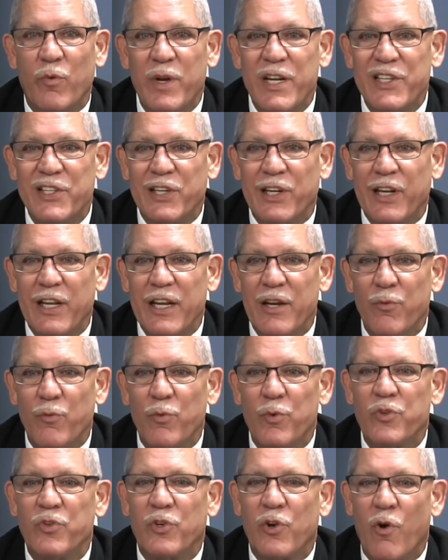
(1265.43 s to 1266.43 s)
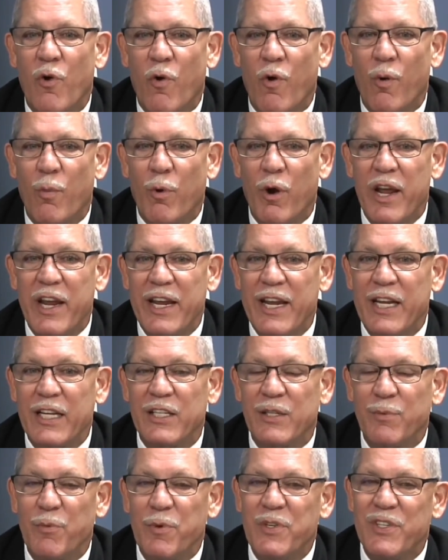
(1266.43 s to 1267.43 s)
recently was car
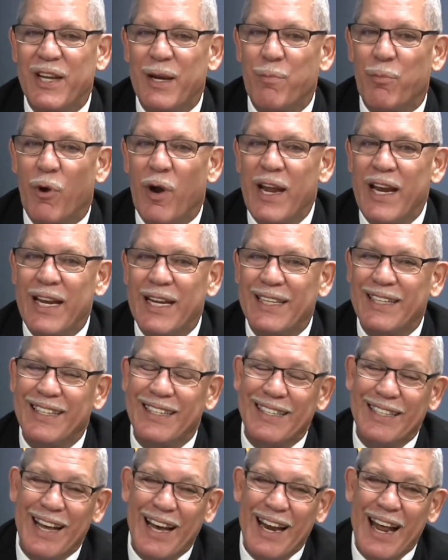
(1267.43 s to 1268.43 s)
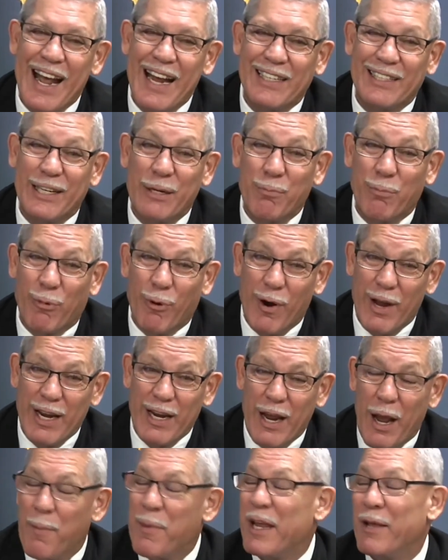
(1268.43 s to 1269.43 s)
break-ins, and when we say break-ins, it's not actually
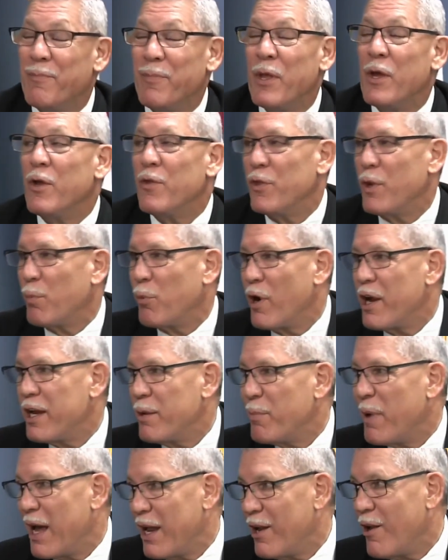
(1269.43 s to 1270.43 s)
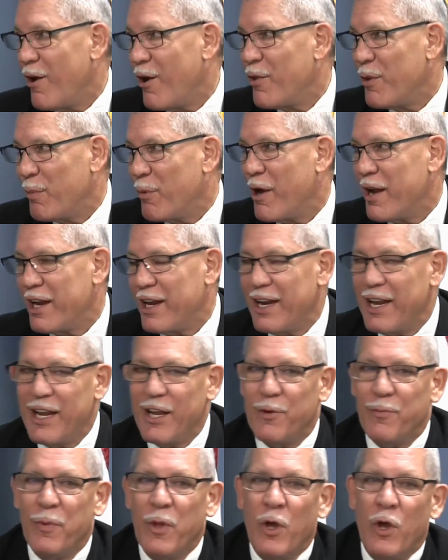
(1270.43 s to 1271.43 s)
break. I mean, they're breaking by law, they're breaking,
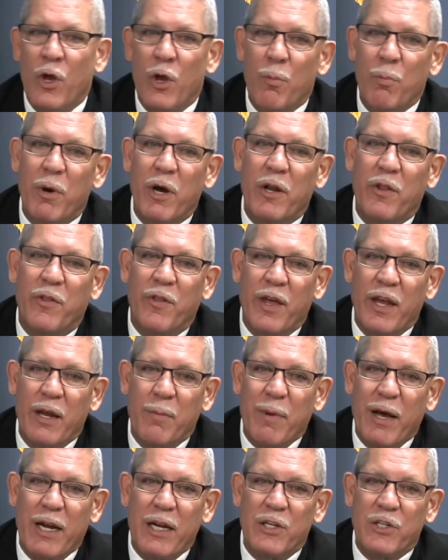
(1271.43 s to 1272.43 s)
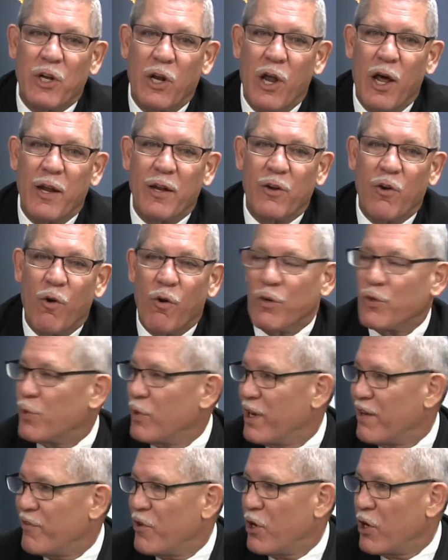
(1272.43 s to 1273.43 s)
breaking in. Breaking in. But the thing about it is, a lot of cars
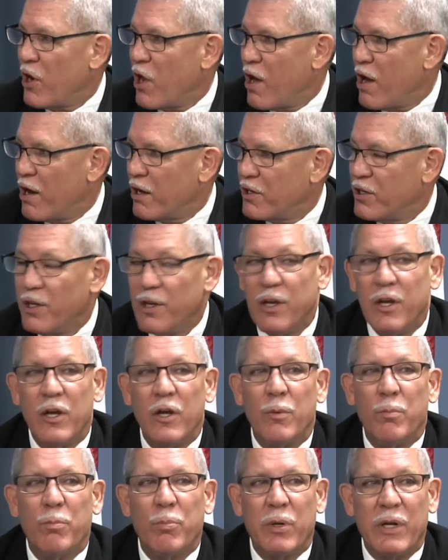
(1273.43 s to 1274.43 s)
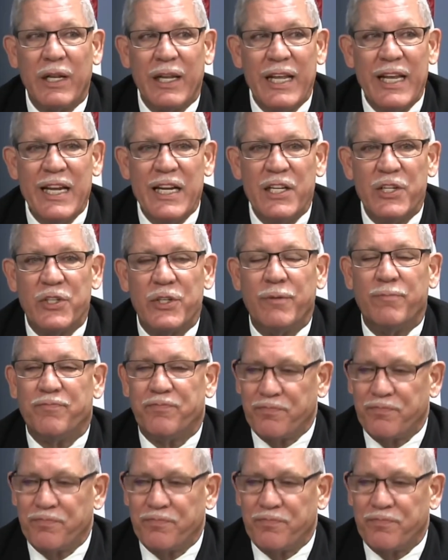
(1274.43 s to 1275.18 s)
were left unlocked. Right. Please,